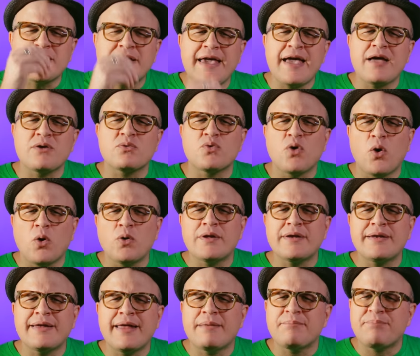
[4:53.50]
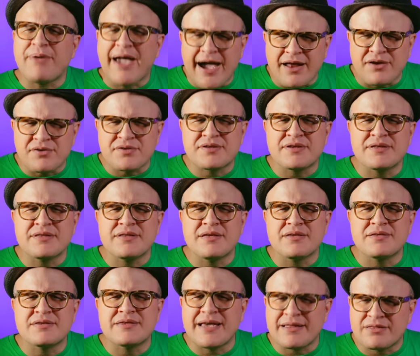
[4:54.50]
again, Rowland and Patterson
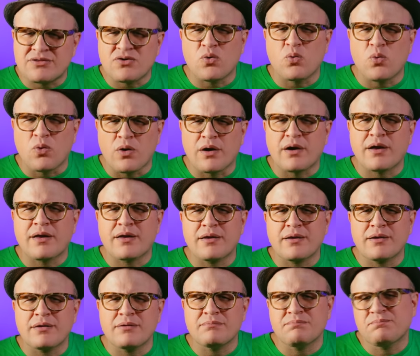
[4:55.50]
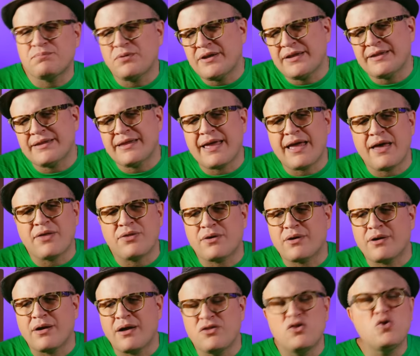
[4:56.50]
set to work putting
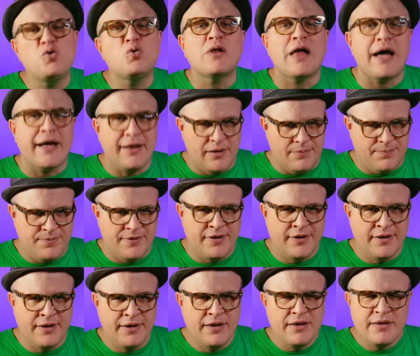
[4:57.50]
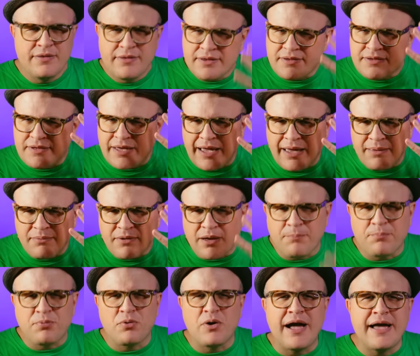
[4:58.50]
together a new lineup. this time
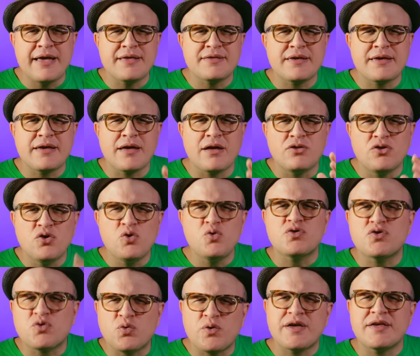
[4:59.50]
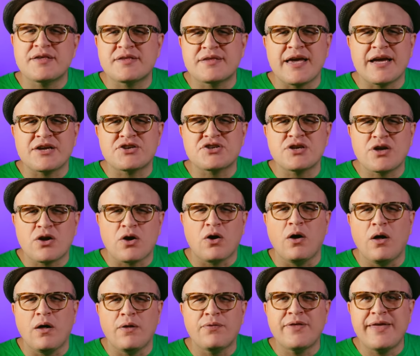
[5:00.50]
comprising a new string section
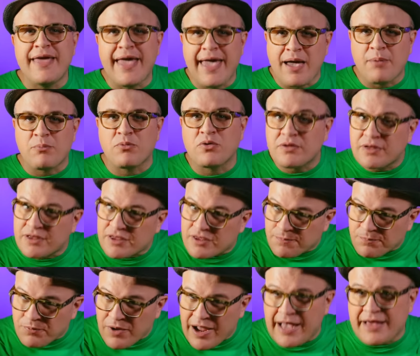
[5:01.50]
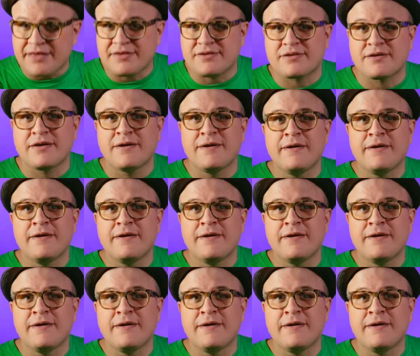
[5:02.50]
called the Emerald Express.